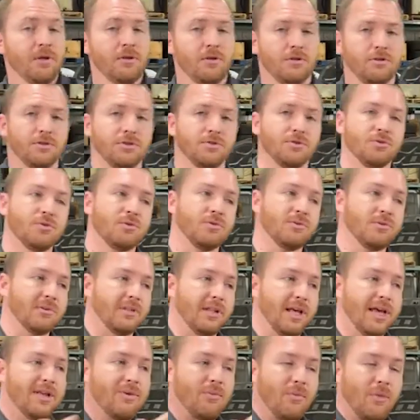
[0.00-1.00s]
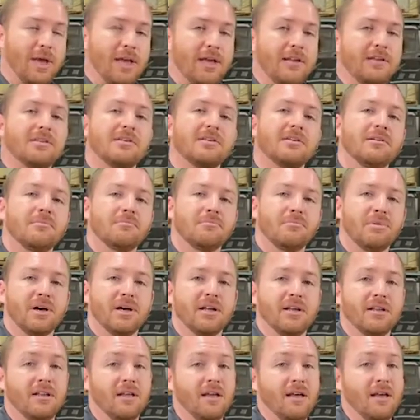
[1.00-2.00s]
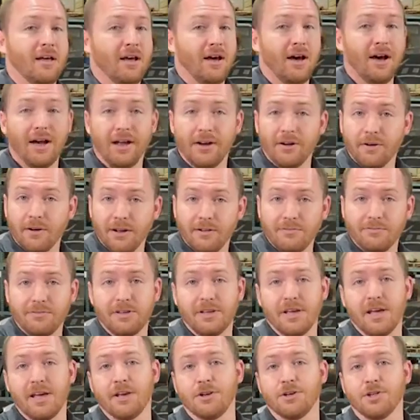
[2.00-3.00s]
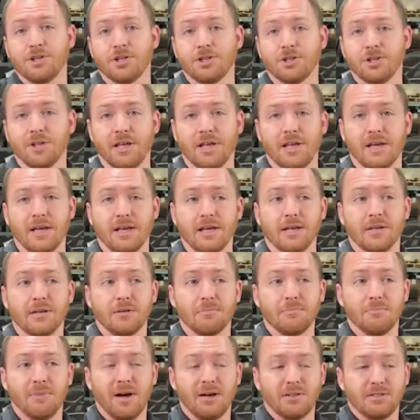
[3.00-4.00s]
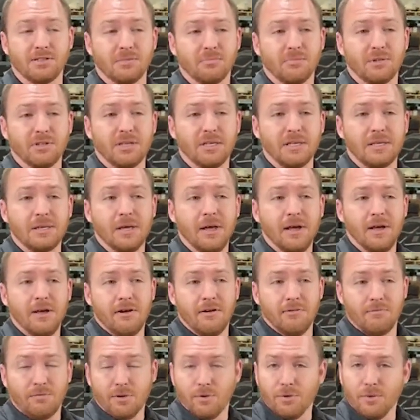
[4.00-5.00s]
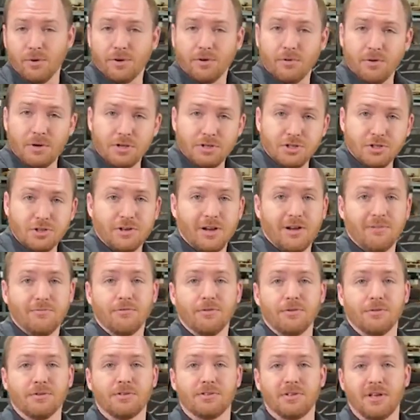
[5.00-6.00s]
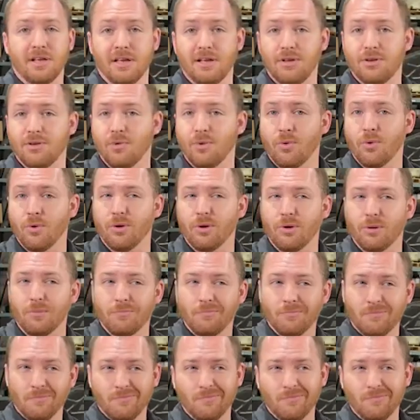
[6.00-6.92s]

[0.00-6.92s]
to lightweight but higher NVH and possibly fewer creature comforts and or